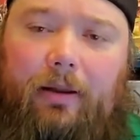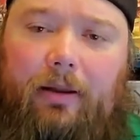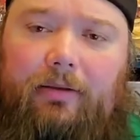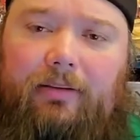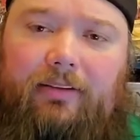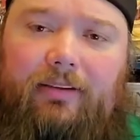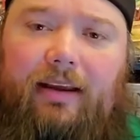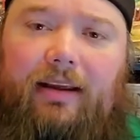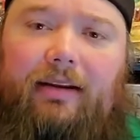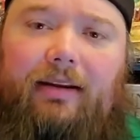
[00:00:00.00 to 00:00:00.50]

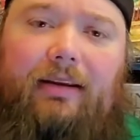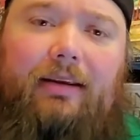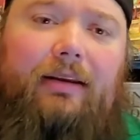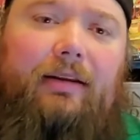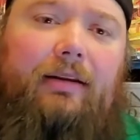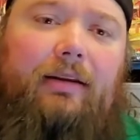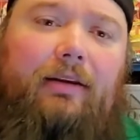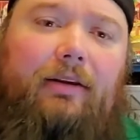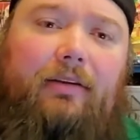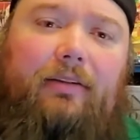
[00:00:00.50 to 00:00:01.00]
set
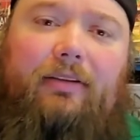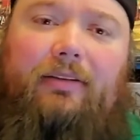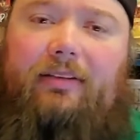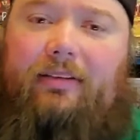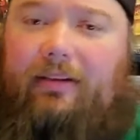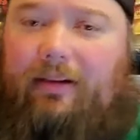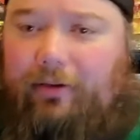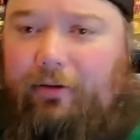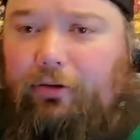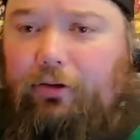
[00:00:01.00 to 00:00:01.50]
in here. This
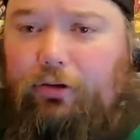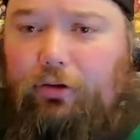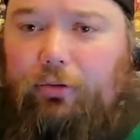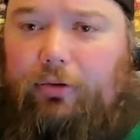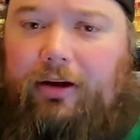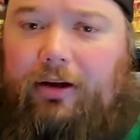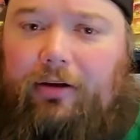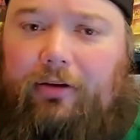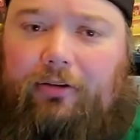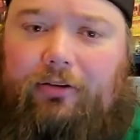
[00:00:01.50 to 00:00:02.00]
is another
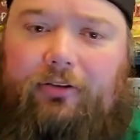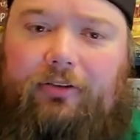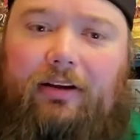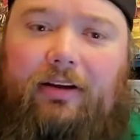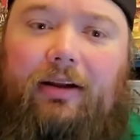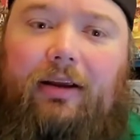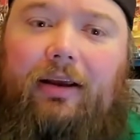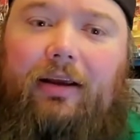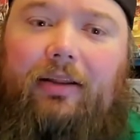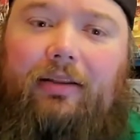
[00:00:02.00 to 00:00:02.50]
2-character
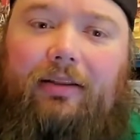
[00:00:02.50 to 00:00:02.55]
set.